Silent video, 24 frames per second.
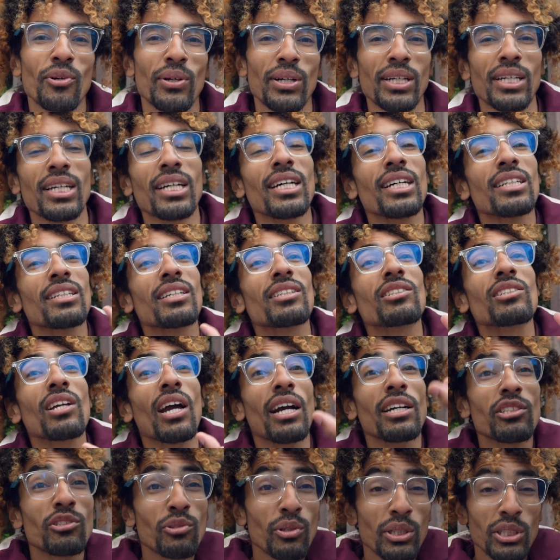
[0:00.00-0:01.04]
it. The
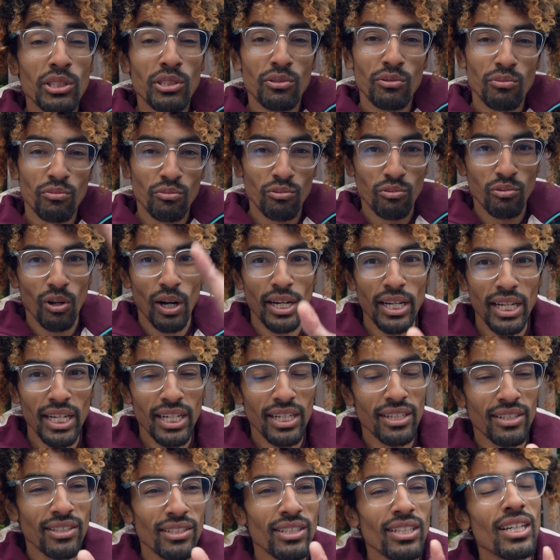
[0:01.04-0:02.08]
Skytree's right
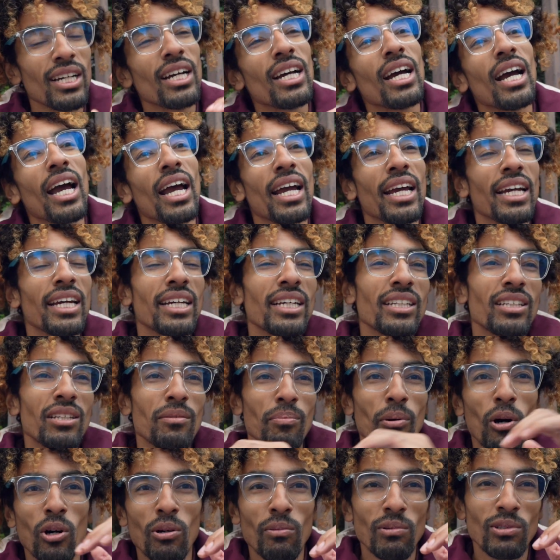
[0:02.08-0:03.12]
here, and the
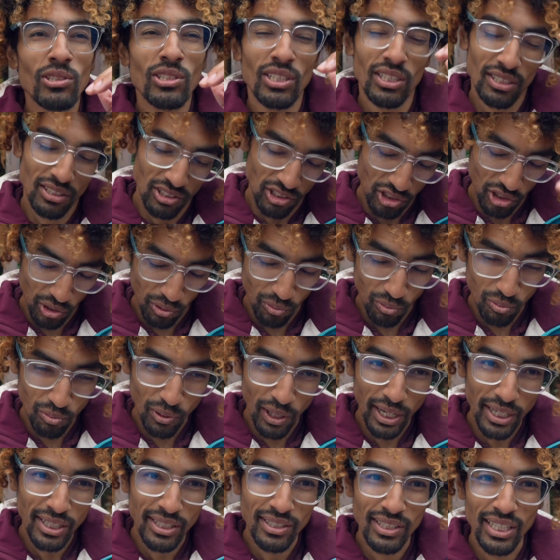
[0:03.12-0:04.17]
Pokemon Center is
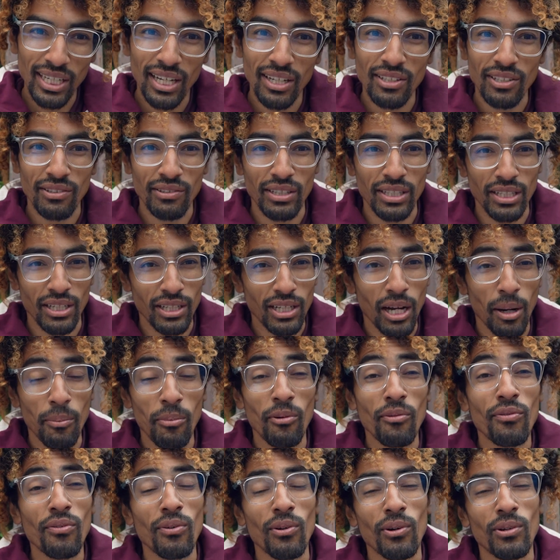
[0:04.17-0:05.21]
directly under it, a couple
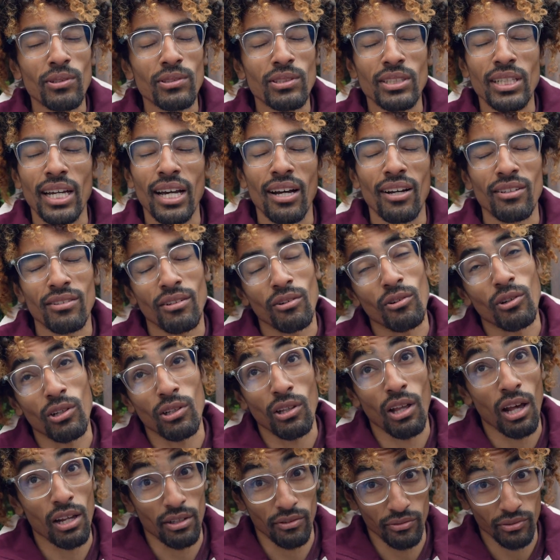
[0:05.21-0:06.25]
floors down, or a
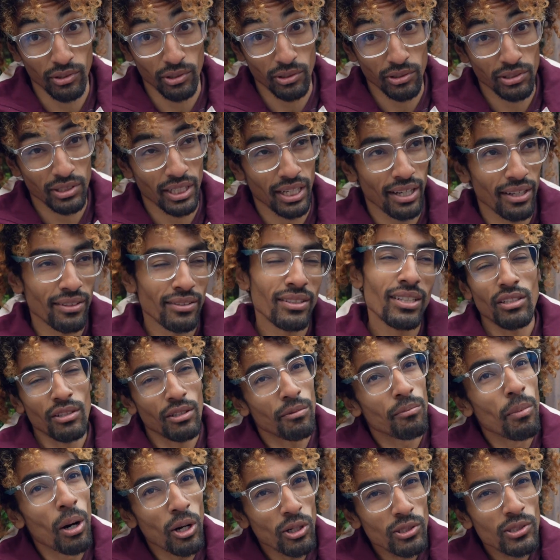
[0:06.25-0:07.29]
lot of floors down. You're
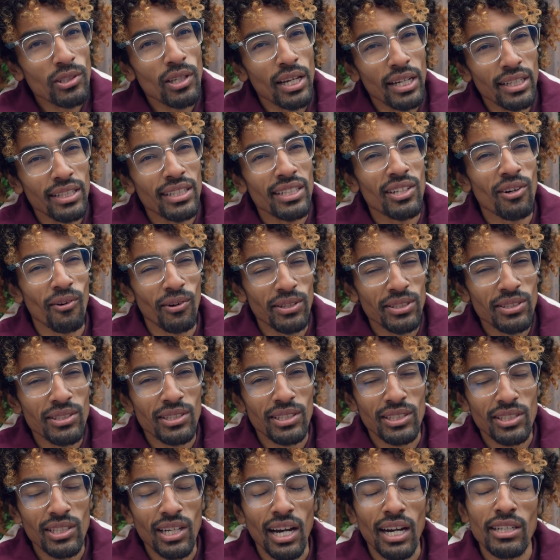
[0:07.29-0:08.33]
most likely going to the
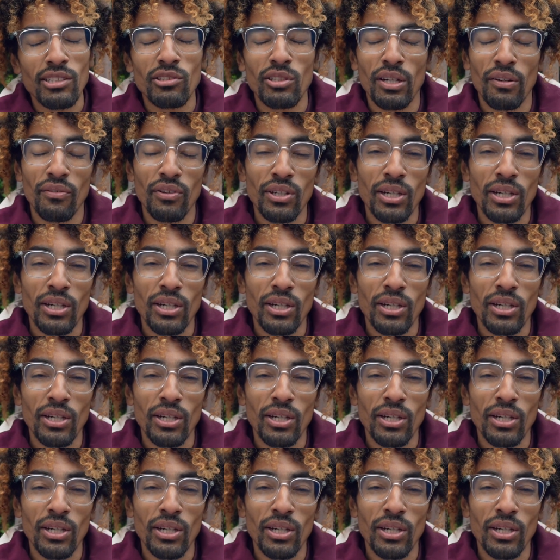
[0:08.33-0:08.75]
Skytree if you